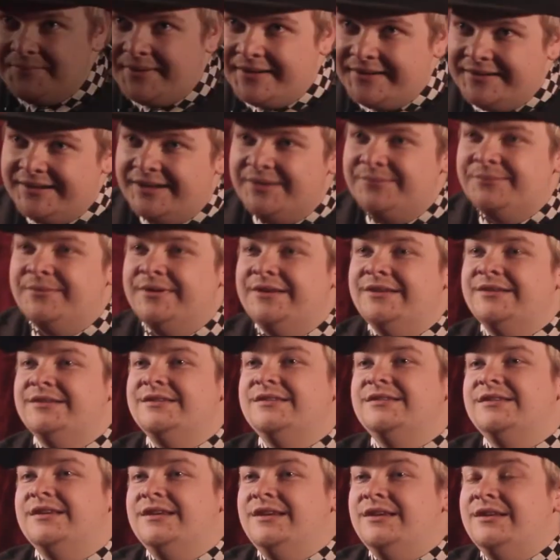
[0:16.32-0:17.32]
my name
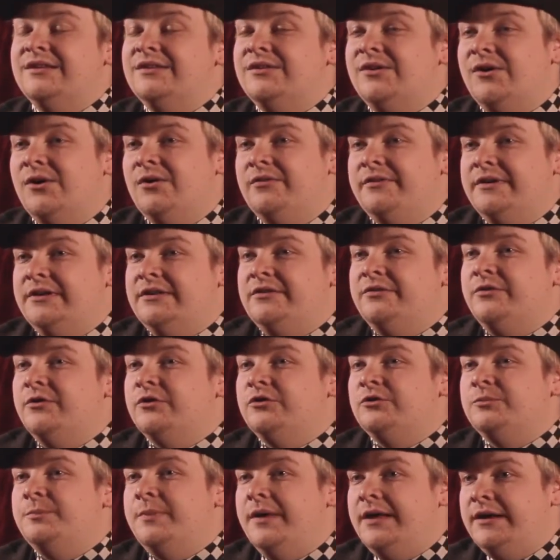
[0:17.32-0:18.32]
is David
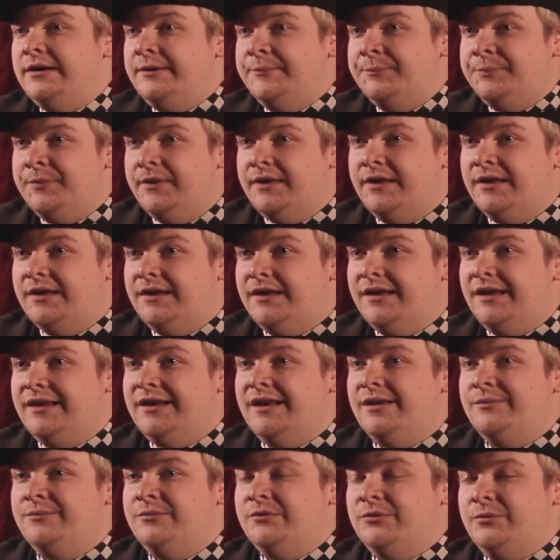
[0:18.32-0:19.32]
Forsberg,
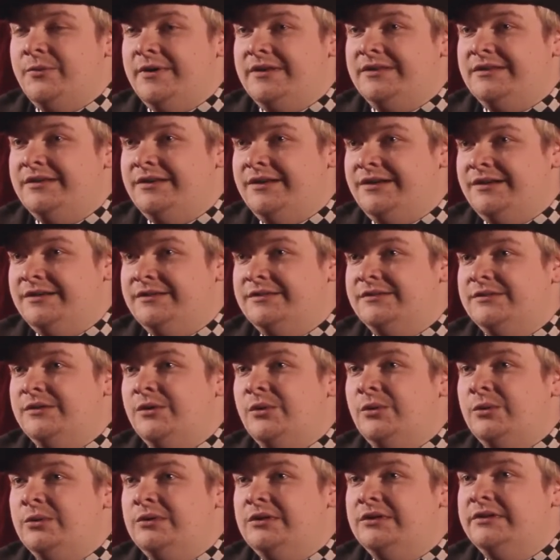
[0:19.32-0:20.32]
and I'm 20 years
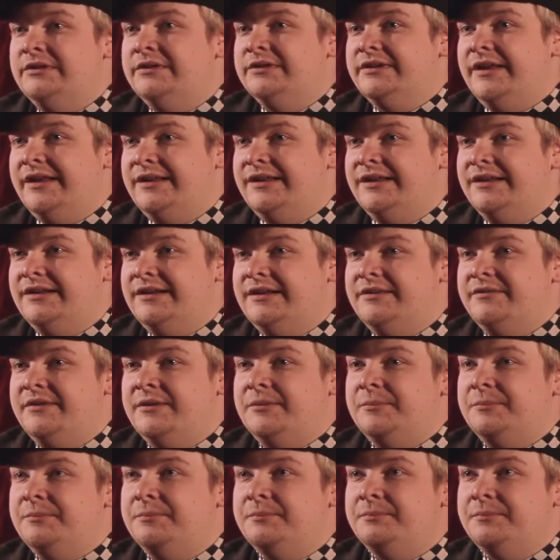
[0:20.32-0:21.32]
old, and I live
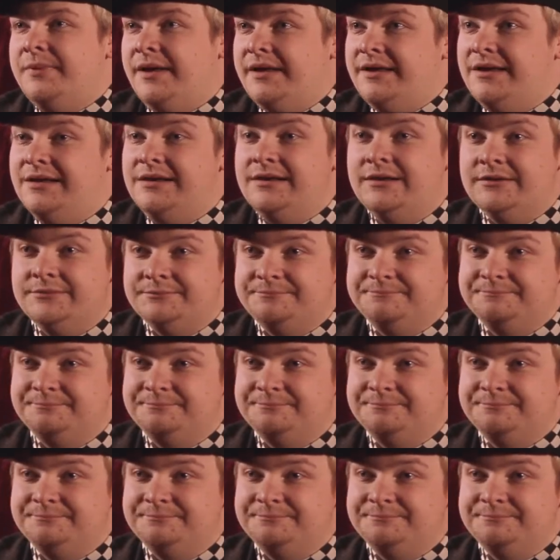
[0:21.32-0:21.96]
in Pajala.